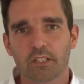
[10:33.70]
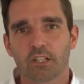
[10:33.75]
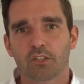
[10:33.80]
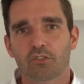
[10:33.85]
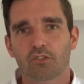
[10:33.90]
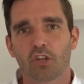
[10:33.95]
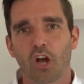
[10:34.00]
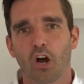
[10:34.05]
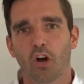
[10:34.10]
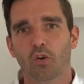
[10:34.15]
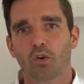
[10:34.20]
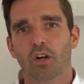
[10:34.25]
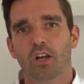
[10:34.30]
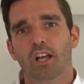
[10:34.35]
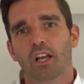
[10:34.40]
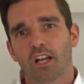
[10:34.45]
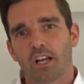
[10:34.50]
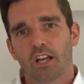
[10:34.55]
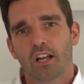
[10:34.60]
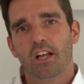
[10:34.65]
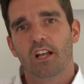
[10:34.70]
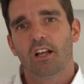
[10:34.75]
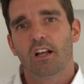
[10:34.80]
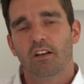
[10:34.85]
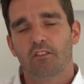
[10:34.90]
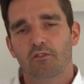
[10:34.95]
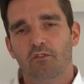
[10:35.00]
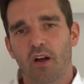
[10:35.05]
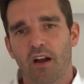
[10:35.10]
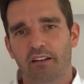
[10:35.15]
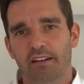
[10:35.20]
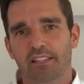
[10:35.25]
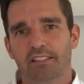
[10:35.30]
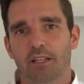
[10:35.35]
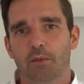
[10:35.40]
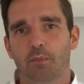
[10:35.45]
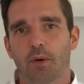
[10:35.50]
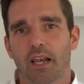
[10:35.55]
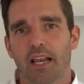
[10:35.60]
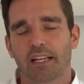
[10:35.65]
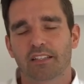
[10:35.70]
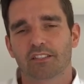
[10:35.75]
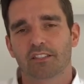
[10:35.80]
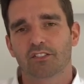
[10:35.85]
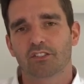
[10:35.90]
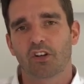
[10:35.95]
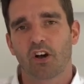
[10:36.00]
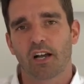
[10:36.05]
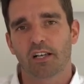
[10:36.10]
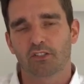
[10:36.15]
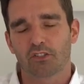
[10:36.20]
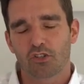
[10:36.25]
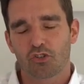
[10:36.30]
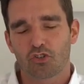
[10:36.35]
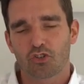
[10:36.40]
So, very simple exercise.